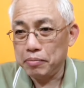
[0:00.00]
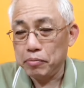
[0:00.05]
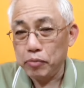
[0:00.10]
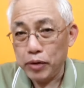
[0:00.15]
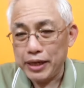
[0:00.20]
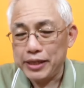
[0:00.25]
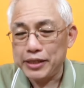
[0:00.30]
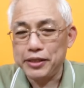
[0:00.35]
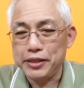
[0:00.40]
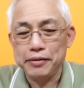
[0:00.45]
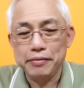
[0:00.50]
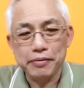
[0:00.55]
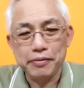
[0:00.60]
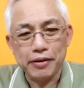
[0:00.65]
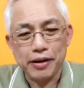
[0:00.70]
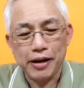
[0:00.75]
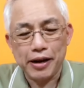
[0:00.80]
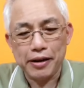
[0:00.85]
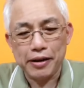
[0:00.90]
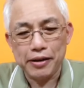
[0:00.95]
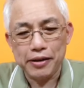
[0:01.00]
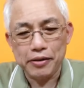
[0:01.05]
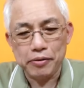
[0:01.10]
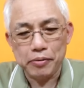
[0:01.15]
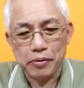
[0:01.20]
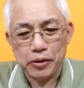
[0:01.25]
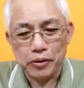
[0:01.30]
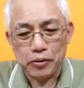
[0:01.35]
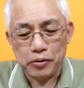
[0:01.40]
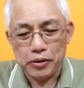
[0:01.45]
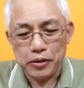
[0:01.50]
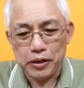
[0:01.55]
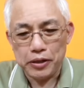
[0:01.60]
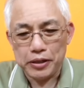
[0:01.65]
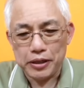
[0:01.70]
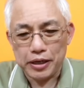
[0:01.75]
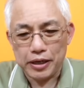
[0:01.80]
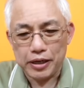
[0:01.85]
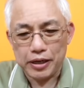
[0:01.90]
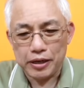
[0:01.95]
weeks, right, you will
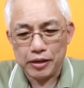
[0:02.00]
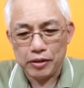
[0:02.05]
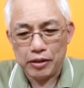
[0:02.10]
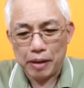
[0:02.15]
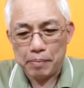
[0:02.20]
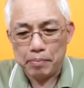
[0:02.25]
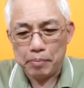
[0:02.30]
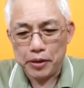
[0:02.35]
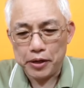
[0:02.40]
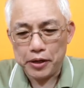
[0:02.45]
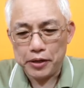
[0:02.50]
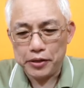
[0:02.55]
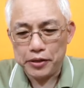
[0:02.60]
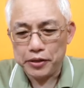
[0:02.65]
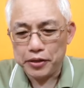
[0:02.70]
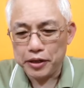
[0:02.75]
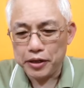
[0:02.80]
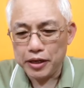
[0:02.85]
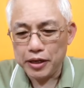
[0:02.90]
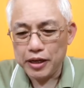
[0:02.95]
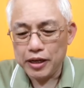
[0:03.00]
notice that Tampines